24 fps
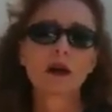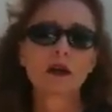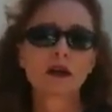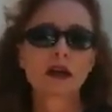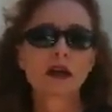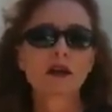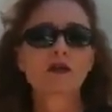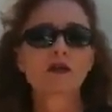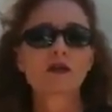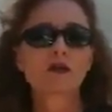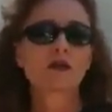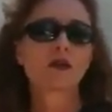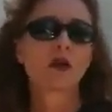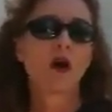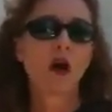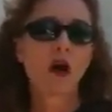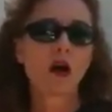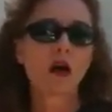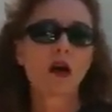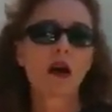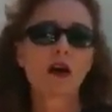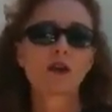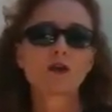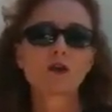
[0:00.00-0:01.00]
yes, there
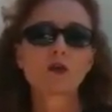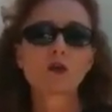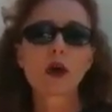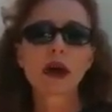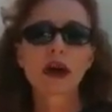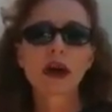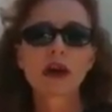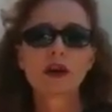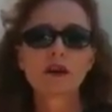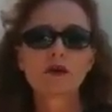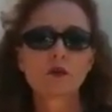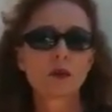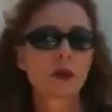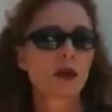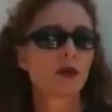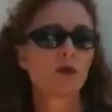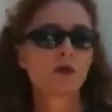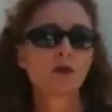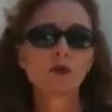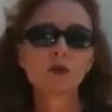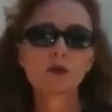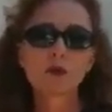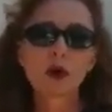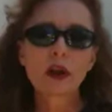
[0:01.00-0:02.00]
are other ways, but
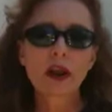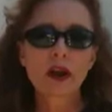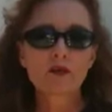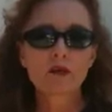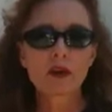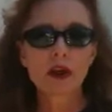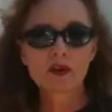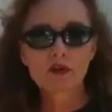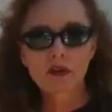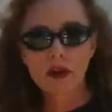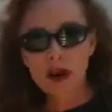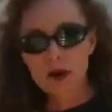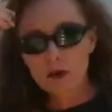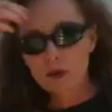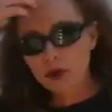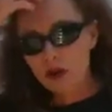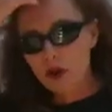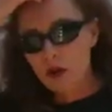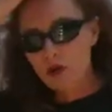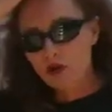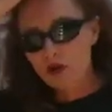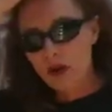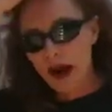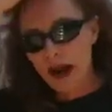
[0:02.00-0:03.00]
whenever I try to
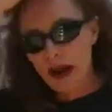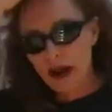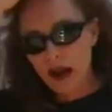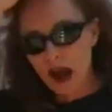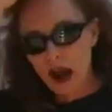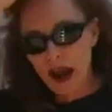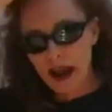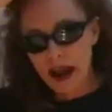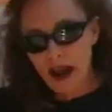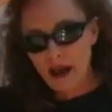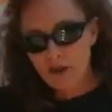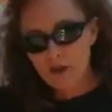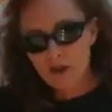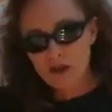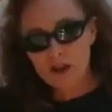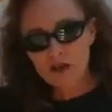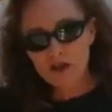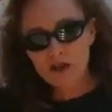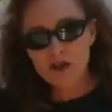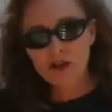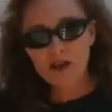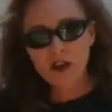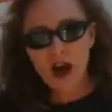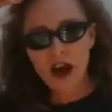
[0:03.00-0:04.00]
blow dry it, I have
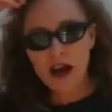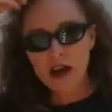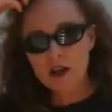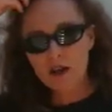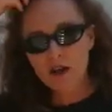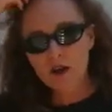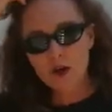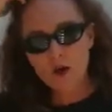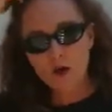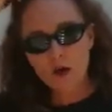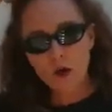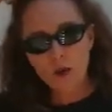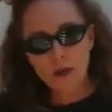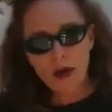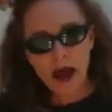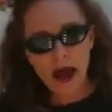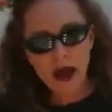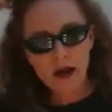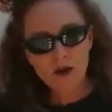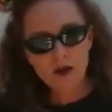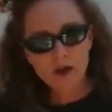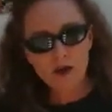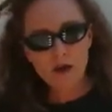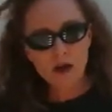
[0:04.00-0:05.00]
such a tight curl
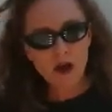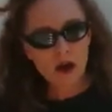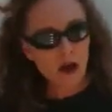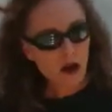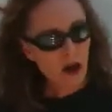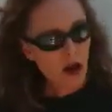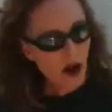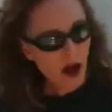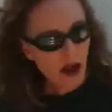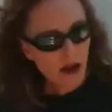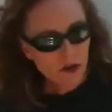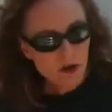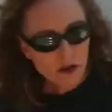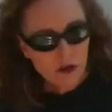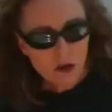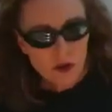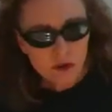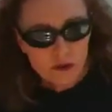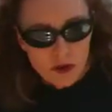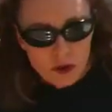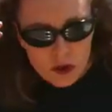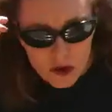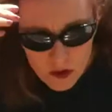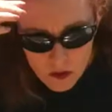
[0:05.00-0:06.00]
pattern. I don't know
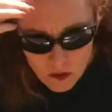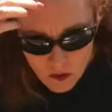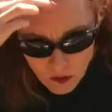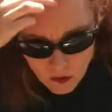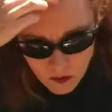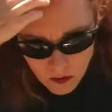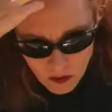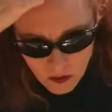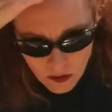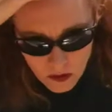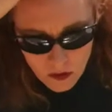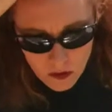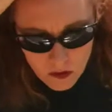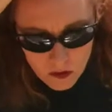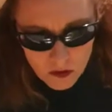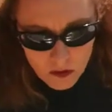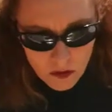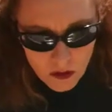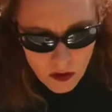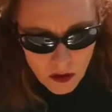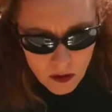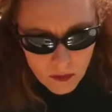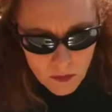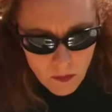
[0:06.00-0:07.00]
if you can see
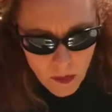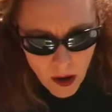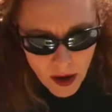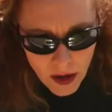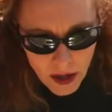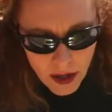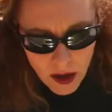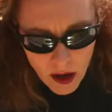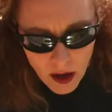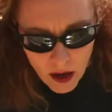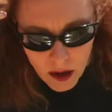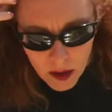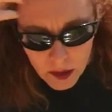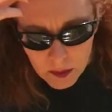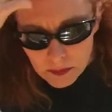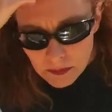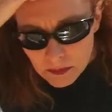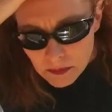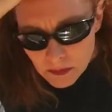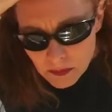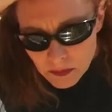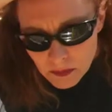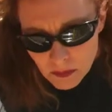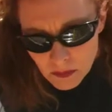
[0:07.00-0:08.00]
this in my
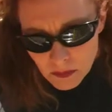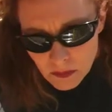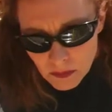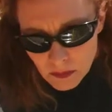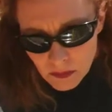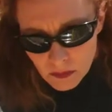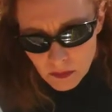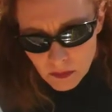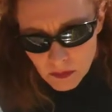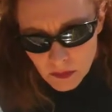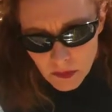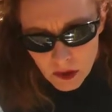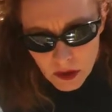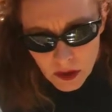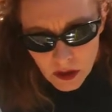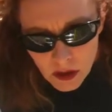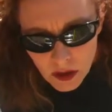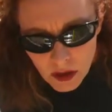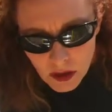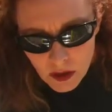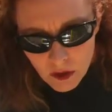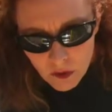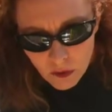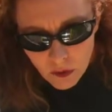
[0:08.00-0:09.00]

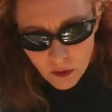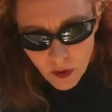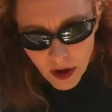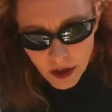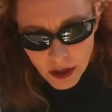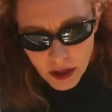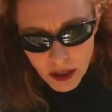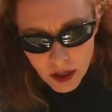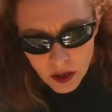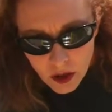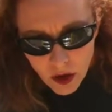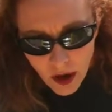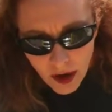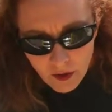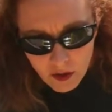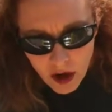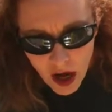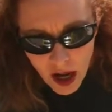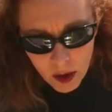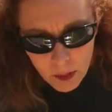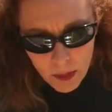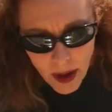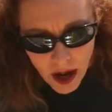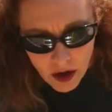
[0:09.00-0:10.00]
in the front here. I've
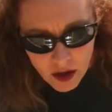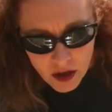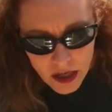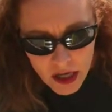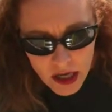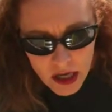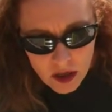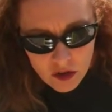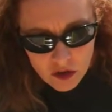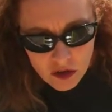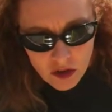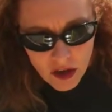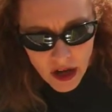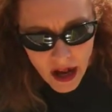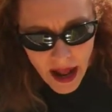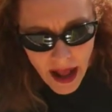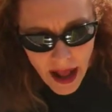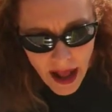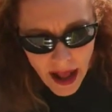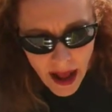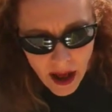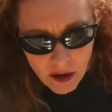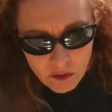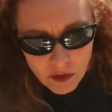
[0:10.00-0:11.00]
got about 1.5 inches
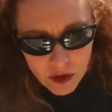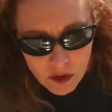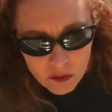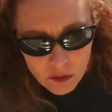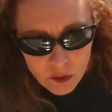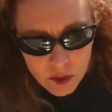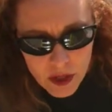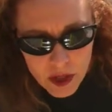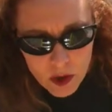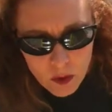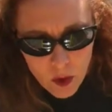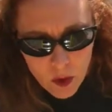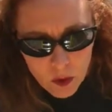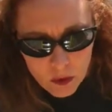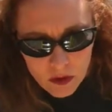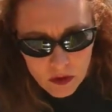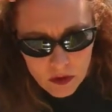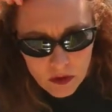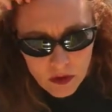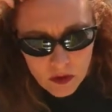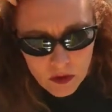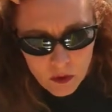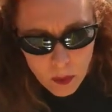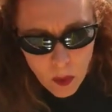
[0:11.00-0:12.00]
of regrowth
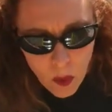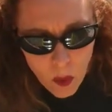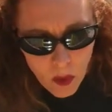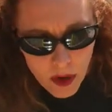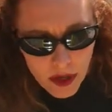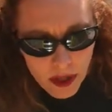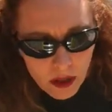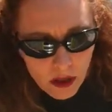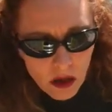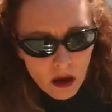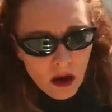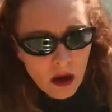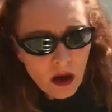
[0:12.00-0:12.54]
at this point.